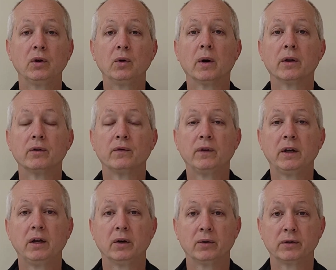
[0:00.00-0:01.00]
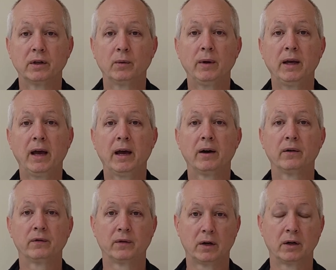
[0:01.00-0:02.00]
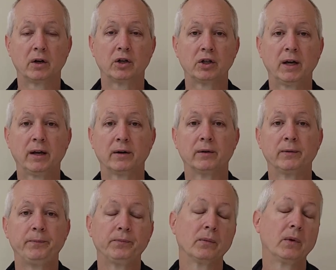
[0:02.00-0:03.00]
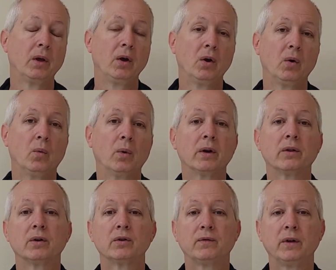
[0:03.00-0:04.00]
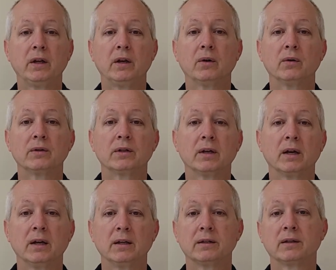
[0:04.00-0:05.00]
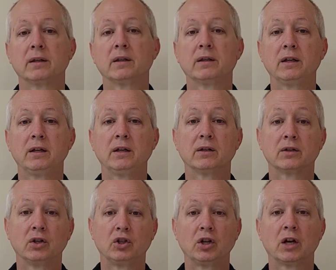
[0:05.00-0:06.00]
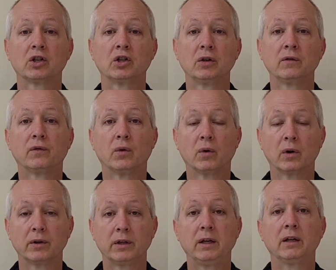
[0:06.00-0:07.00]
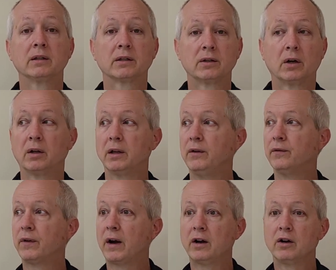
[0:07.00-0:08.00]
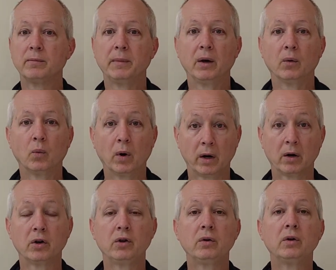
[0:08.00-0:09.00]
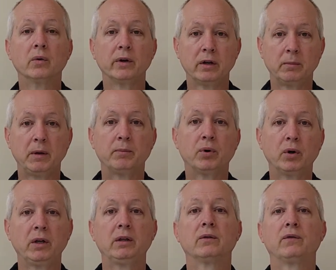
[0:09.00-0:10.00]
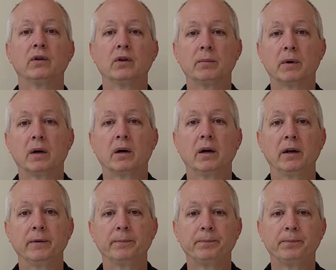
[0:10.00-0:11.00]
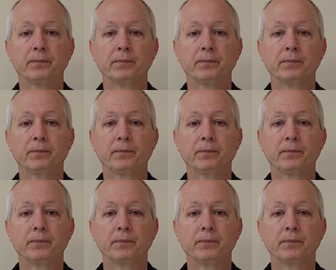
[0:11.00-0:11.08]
a few other videos that we have on our channel. One of those videos is the suggestion for the install environment. Where are you going to be putting the film on?